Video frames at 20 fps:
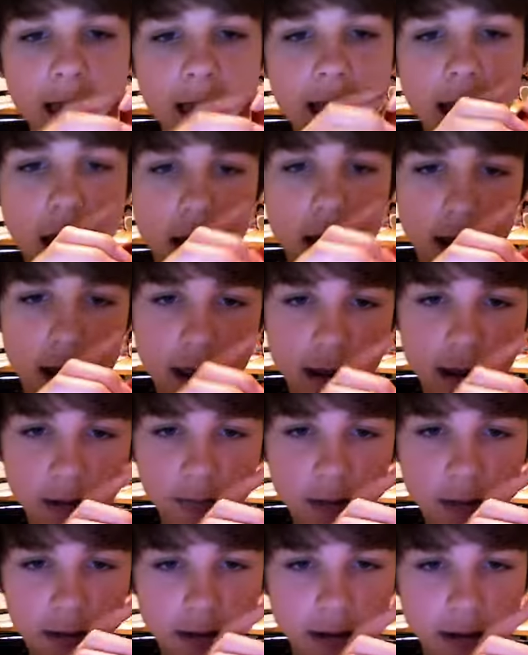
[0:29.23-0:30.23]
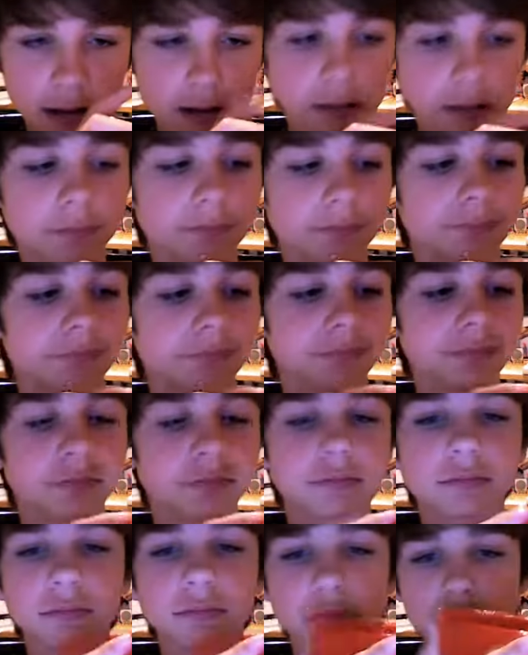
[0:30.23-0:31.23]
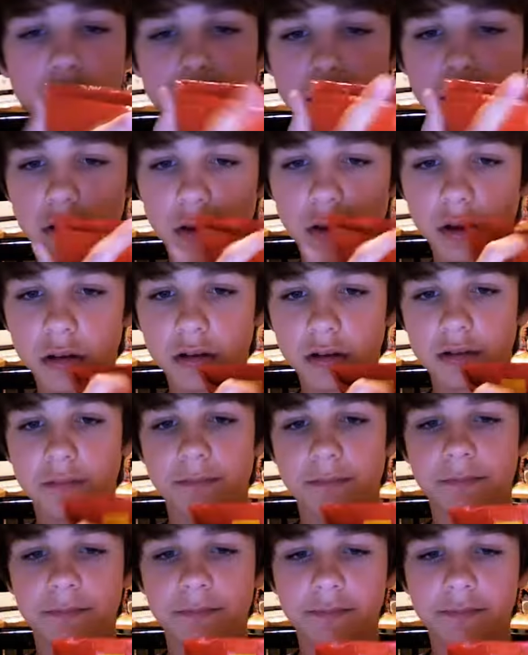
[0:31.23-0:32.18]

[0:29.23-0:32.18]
and a hidden pocket um,